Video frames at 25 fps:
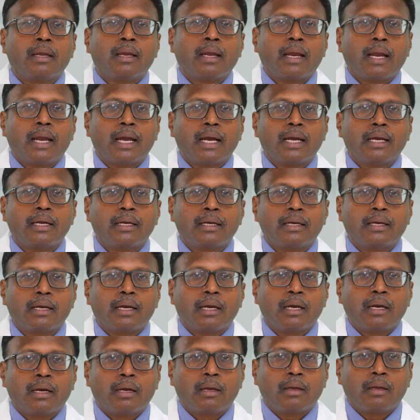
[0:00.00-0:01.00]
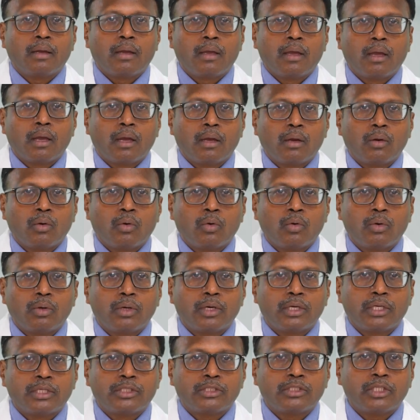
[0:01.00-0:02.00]
And a
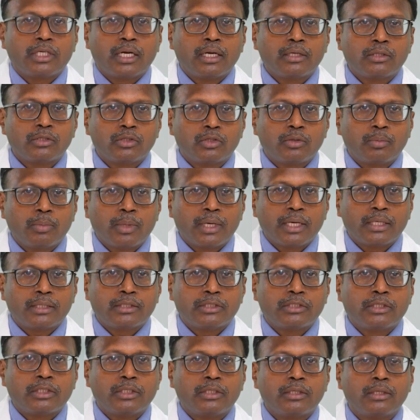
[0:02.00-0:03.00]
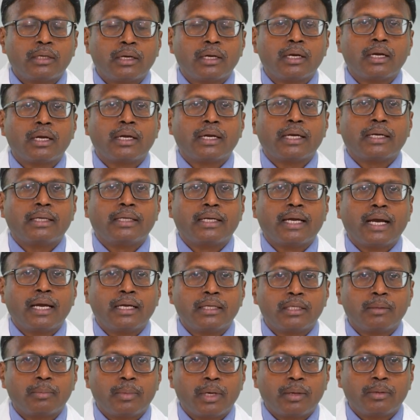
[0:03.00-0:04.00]
coronary stent remains inside
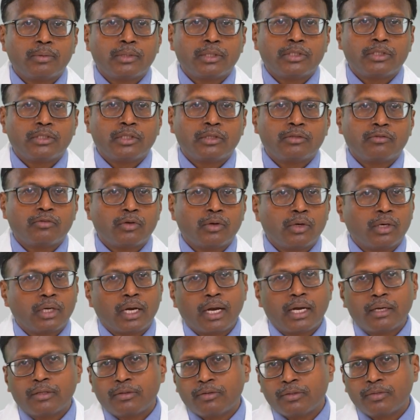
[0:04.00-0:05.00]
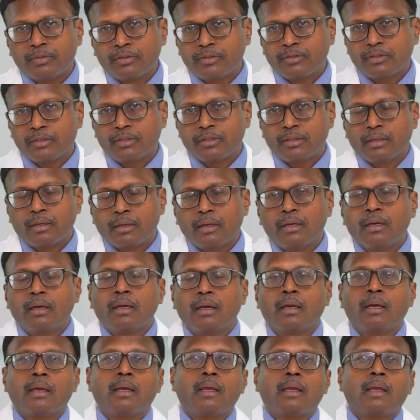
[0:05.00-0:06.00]
the blood vessel for life.
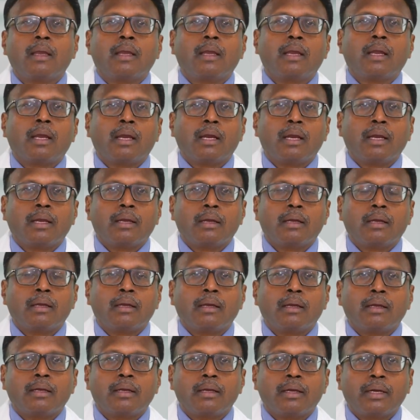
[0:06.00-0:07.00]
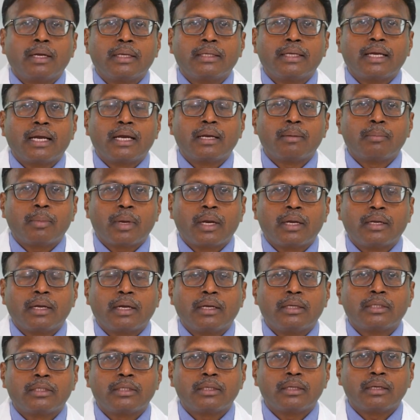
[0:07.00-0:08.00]
The second part
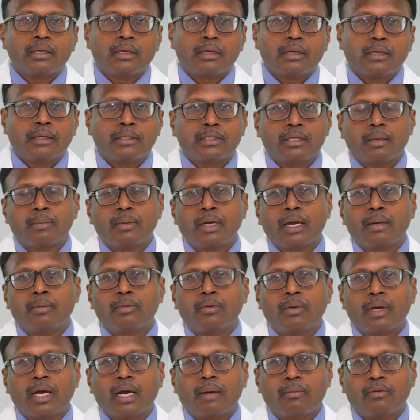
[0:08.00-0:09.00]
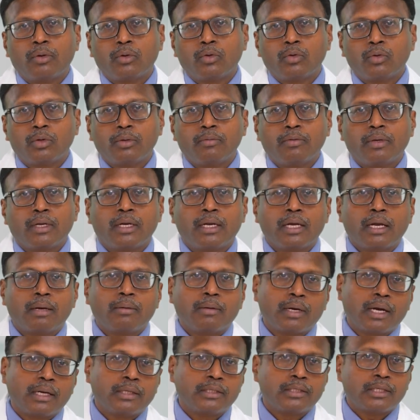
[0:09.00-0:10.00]
is sometimes we have to do a very
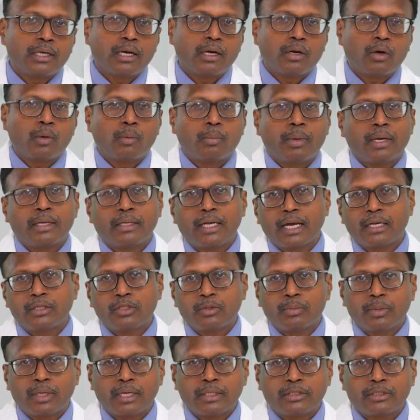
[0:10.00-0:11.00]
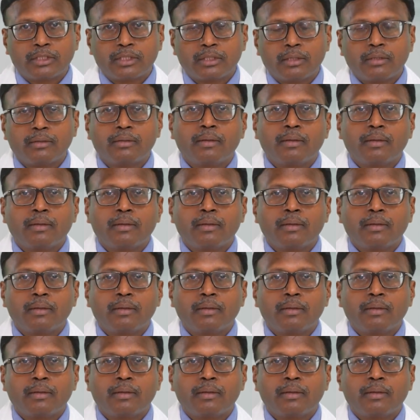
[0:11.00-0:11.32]
advanced and a complex angioplasty.